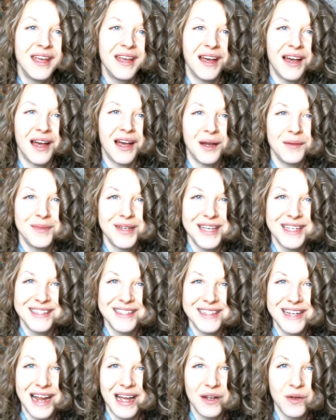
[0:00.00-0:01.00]
Um,
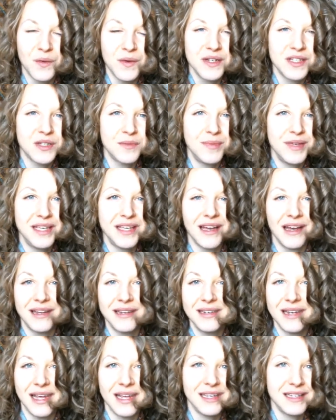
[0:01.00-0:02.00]
it's not going to be a
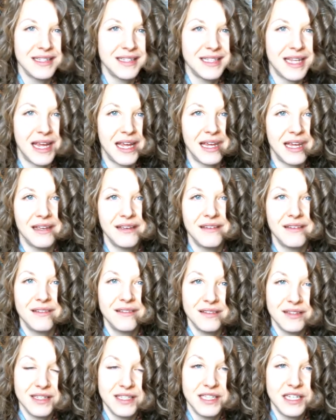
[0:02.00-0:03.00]
night and day
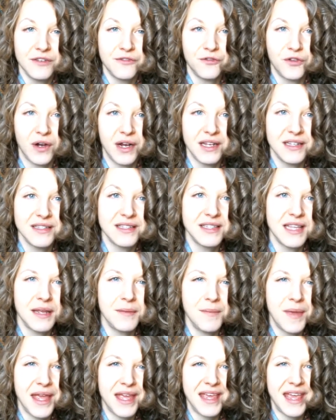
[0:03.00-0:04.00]
difference. They
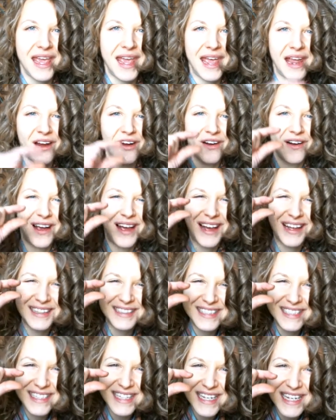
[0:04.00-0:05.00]
may care a
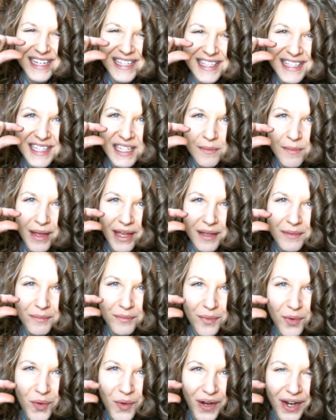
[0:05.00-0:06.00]
teensy bit
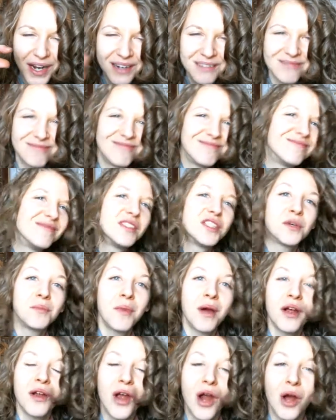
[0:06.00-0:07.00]
more
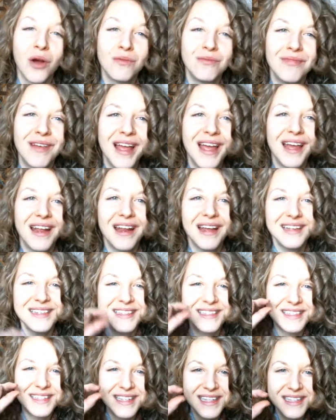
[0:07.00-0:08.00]
tomorrow and a
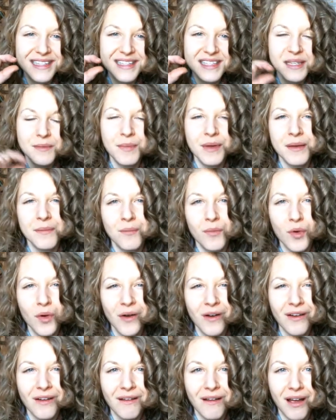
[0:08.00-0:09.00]
teensy bit
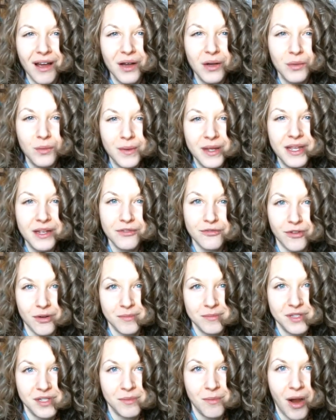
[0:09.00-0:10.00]
more a week
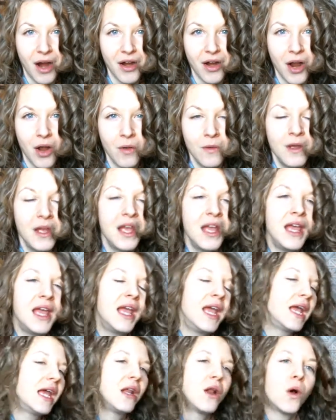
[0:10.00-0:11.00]
from tomorrow.
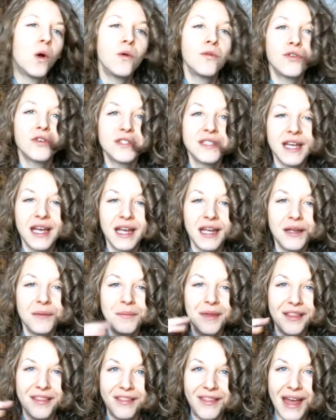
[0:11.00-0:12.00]
And over time,
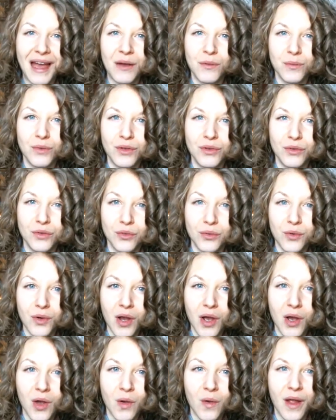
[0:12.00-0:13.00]
that will
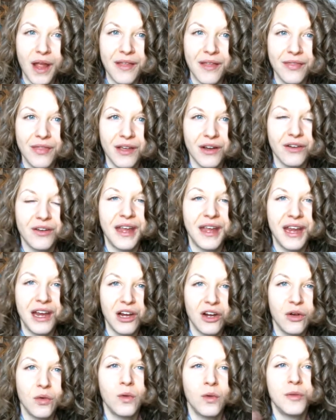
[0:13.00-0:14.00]
grow and their
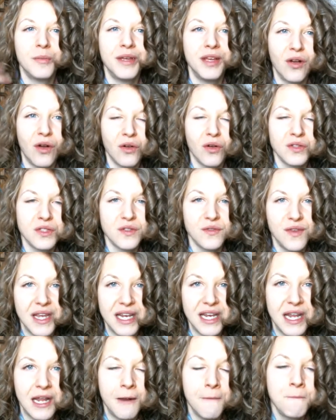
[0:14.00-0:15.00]
care will be
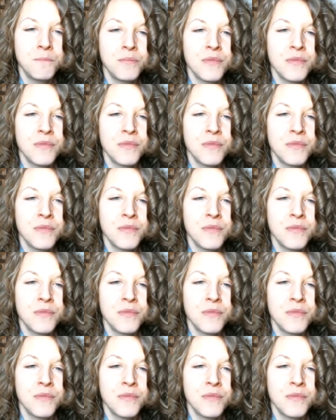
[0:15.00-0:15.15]
cultivated.